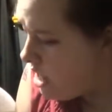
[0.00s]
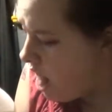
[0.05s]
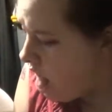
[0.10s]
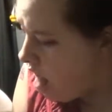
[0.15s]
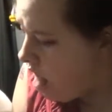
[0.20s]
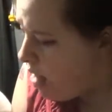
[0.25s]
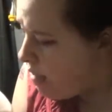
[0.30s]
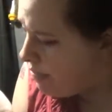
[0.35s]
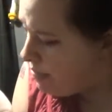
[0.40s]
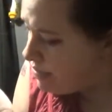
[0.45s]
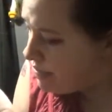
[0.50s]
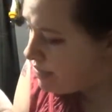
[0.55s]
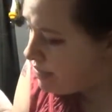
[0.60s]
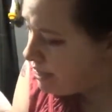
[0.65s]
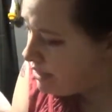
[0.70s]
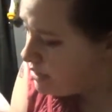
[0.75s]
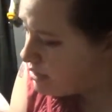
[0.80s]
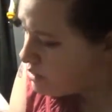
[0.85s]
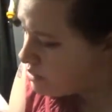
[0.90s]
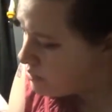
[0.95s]
of good flavors.
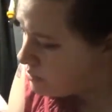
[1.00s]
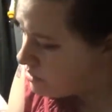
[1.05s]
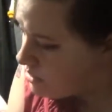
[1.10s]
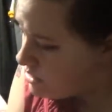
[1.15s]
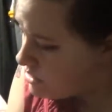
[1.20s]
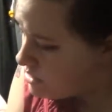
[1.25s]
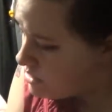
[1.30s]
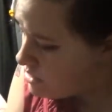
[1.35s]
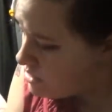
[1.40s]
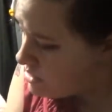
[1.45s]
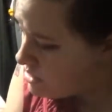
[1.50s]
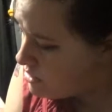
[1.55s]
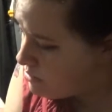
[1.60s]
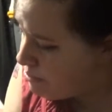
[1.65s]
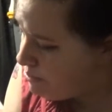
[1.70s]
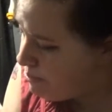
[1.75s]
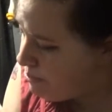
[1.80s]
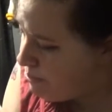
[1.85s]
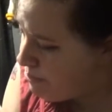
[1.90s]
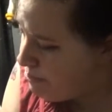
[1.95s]
This one's
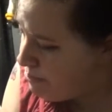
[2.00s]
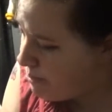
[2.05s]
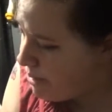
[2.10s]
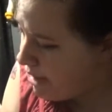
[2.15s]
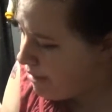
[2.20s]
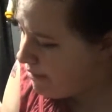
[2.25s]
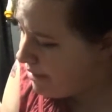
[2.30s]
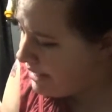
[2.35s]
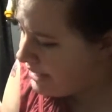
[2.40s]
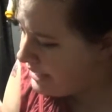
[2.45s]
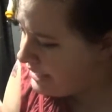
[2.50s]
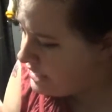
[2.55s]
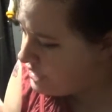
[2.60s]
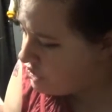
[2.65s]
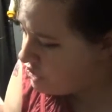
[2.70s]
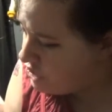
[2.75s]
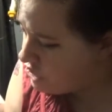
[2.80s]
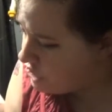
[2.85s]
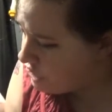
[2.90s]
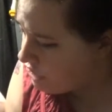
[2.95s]
berry
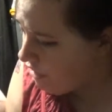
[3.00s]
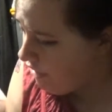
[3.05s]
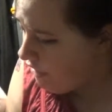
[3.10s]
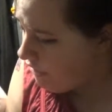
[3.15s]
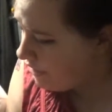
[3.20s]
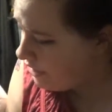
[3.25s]
chocolate.